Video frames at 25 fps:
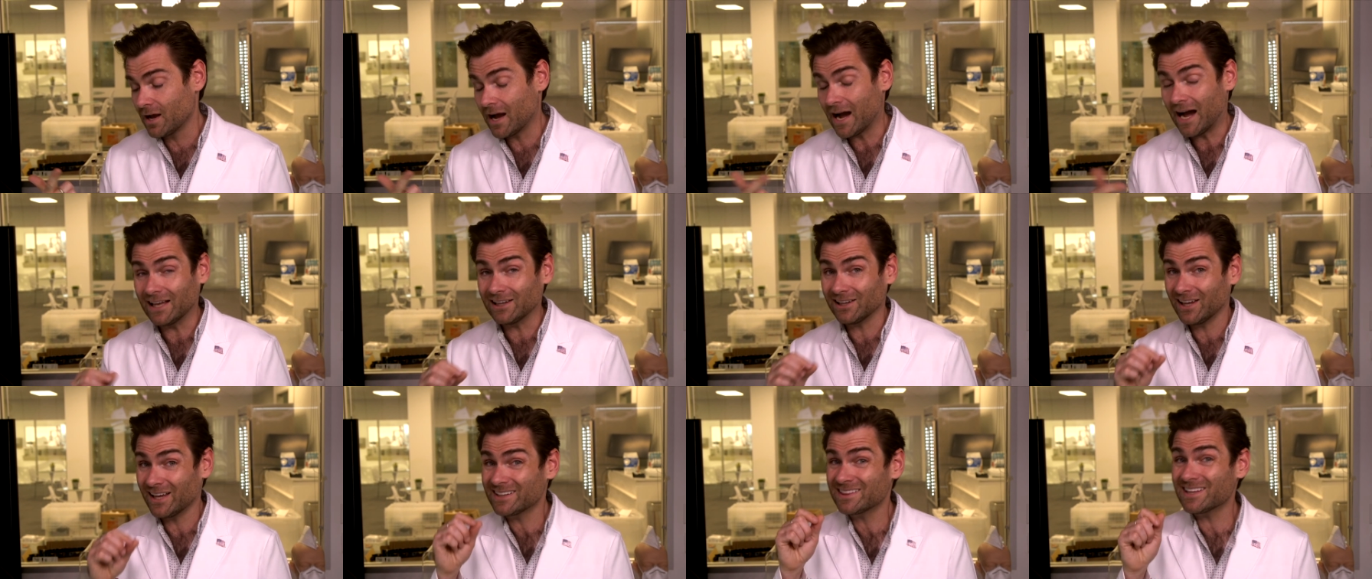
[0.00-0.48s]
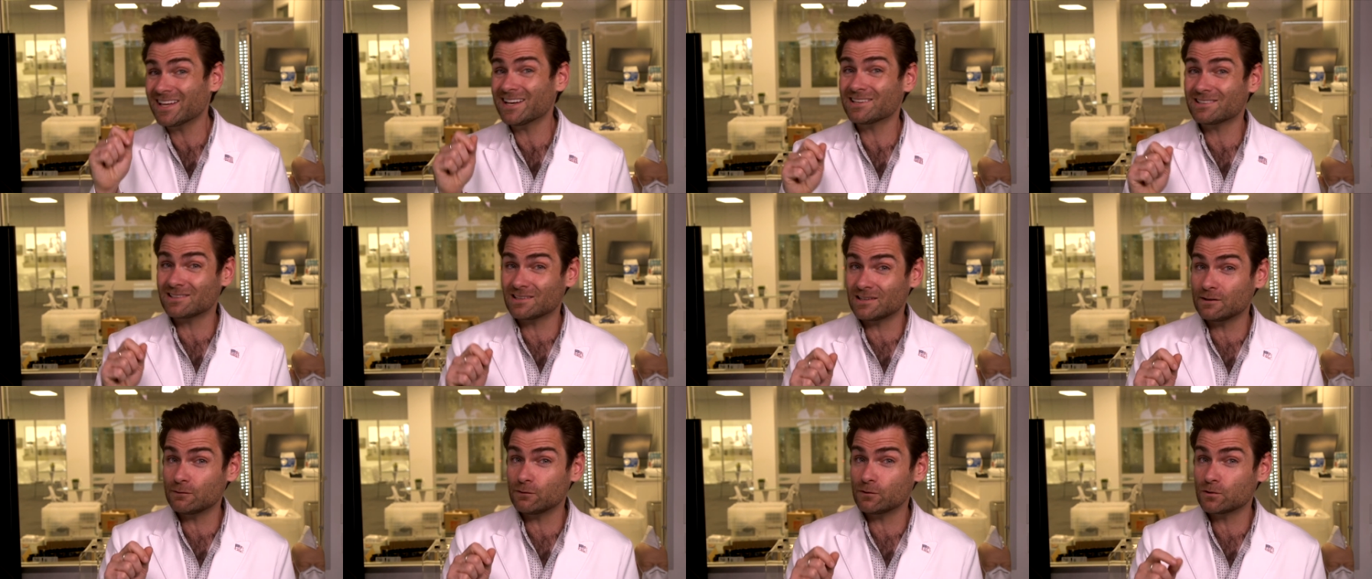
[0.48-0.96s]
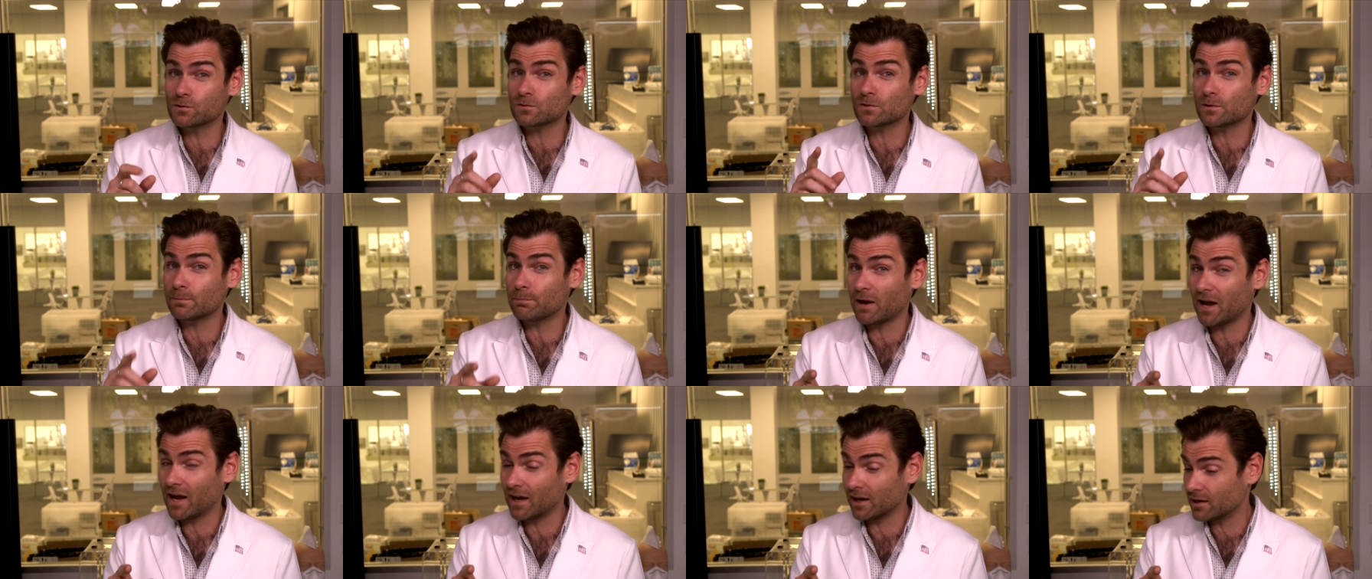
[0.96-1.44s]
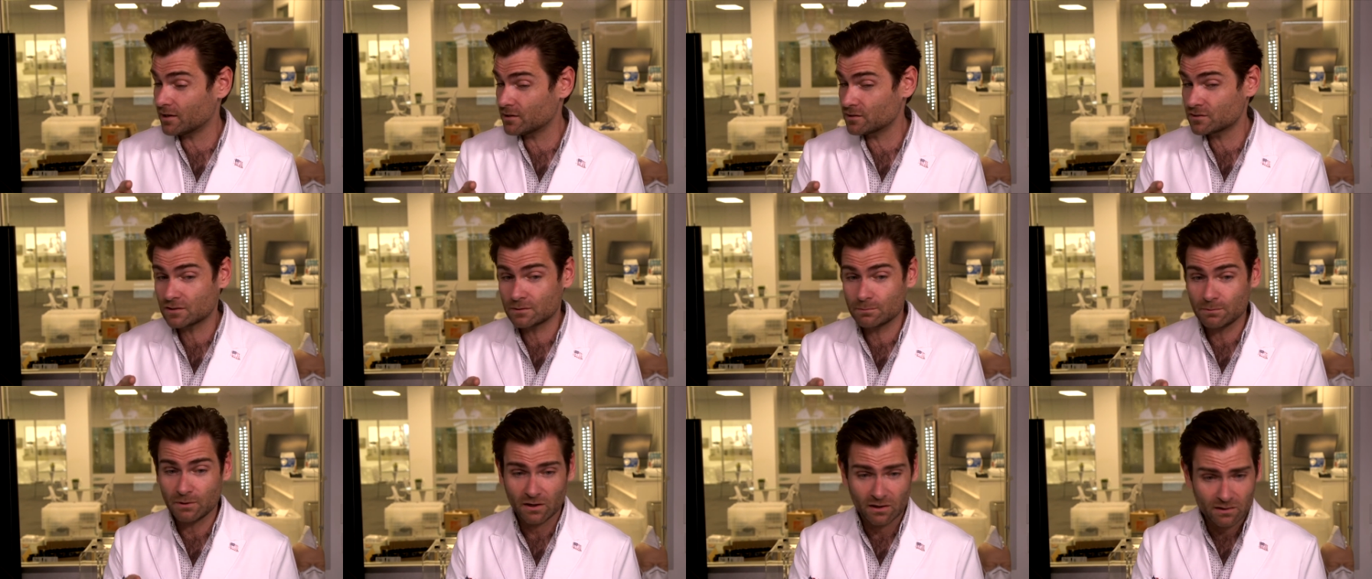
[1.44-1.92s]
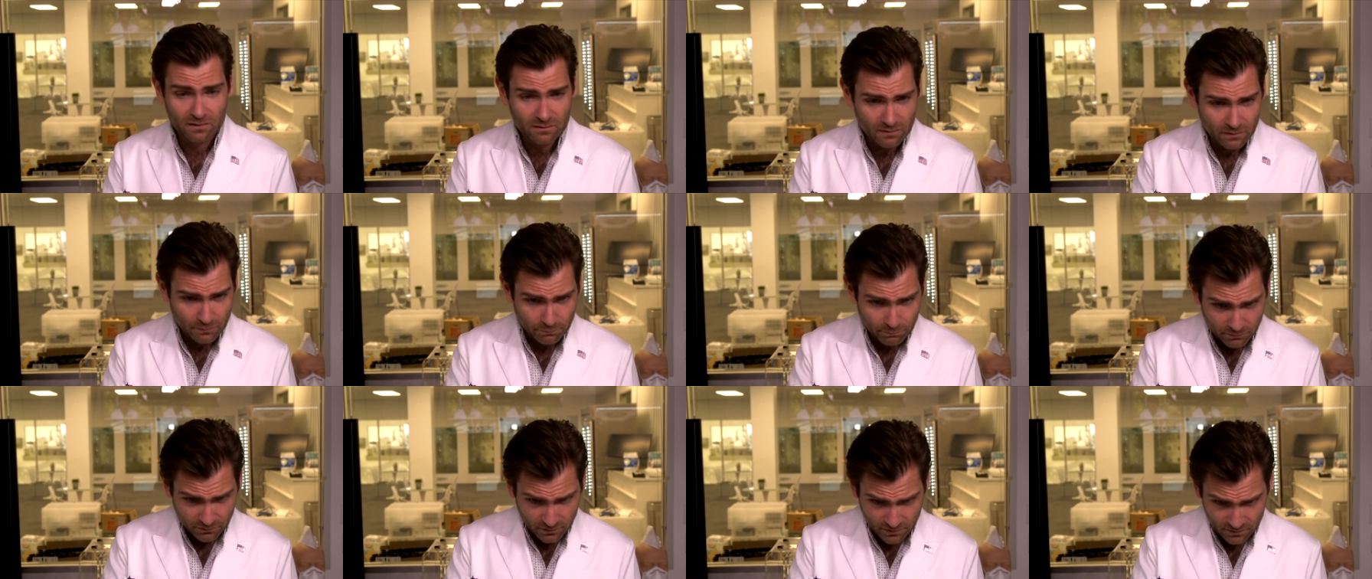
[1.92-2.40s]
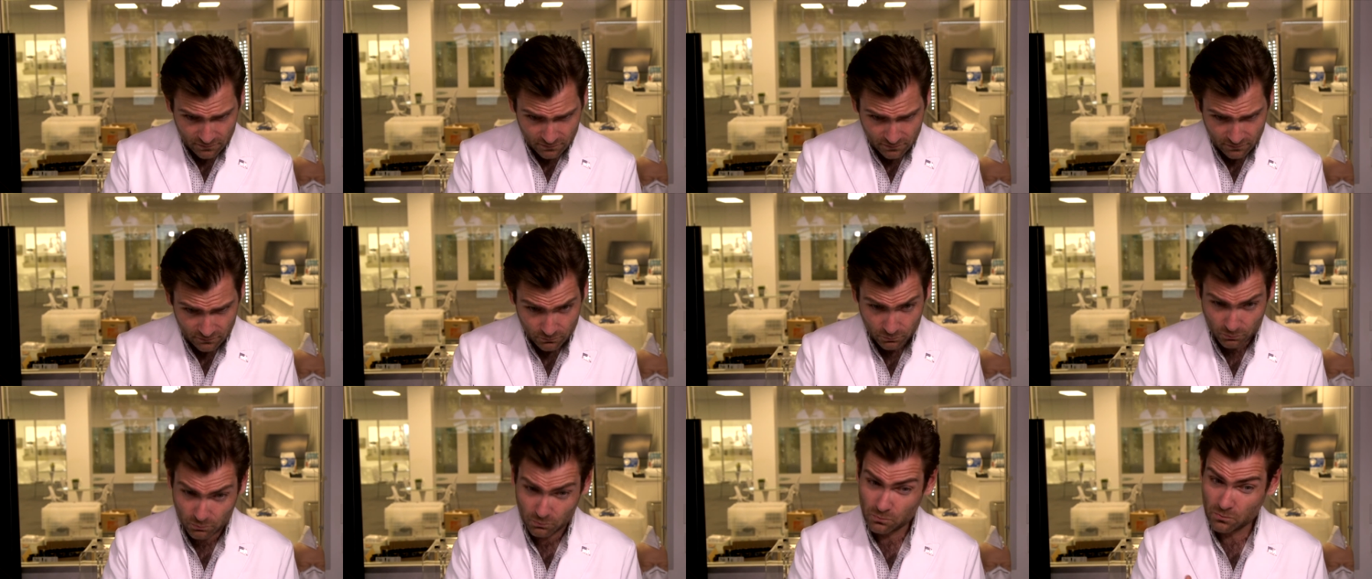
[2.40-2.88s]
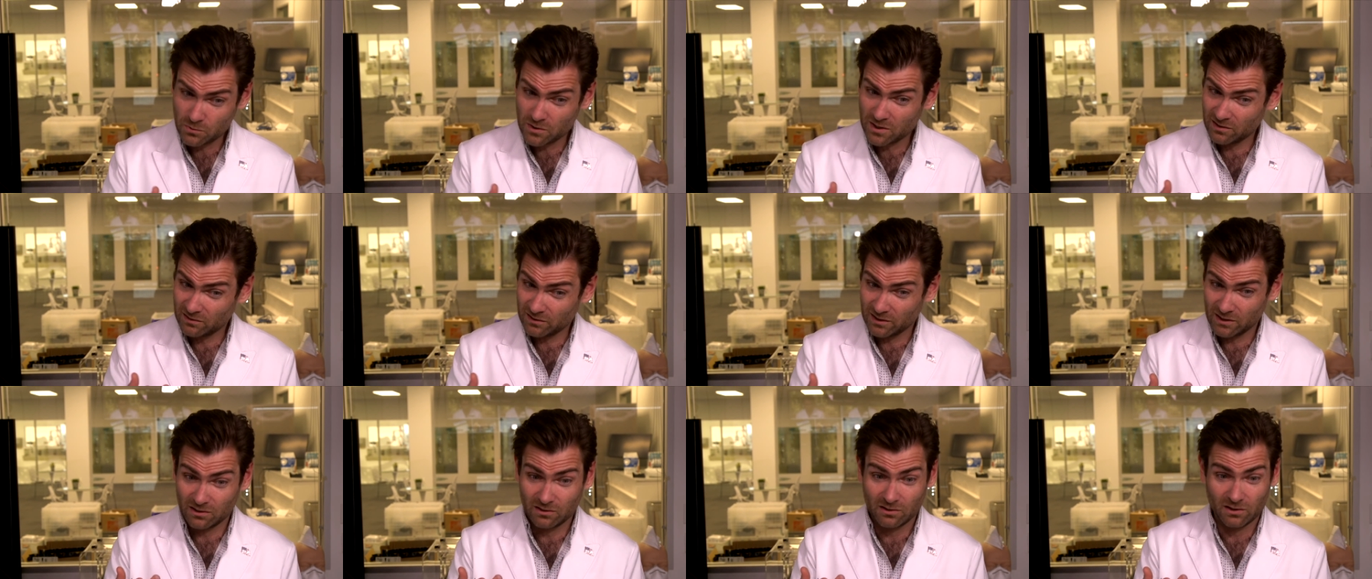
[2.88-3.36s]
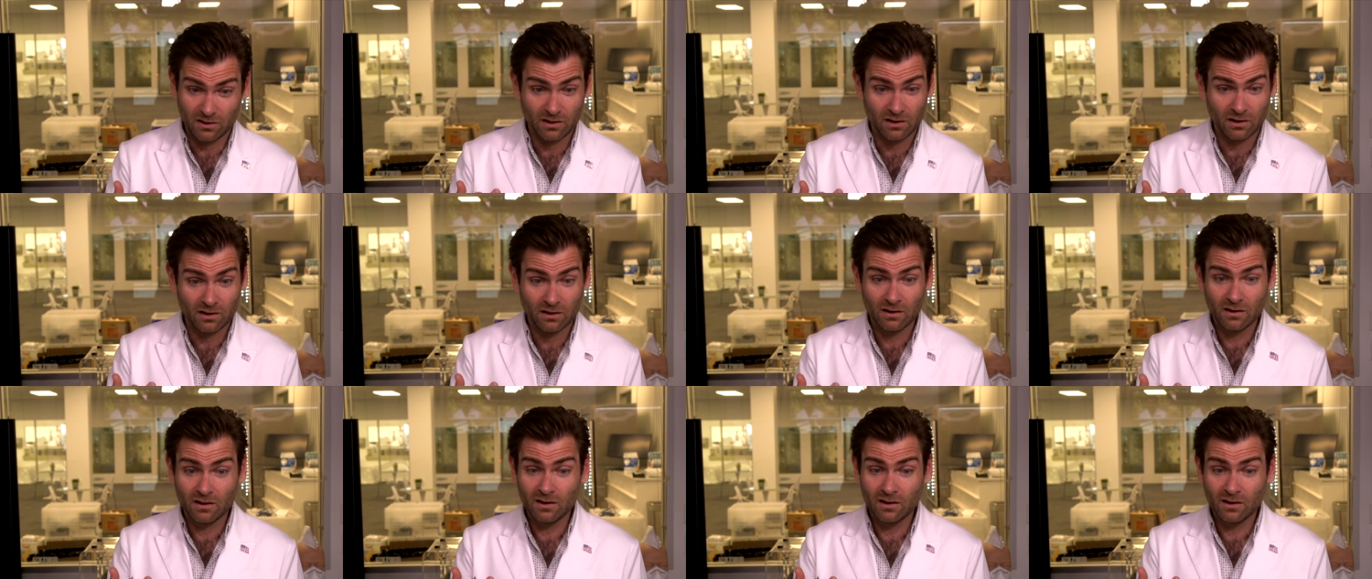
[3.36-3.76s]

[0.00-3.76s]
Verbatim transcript: I like that it's individually packaged, to be honest, and the price is really good.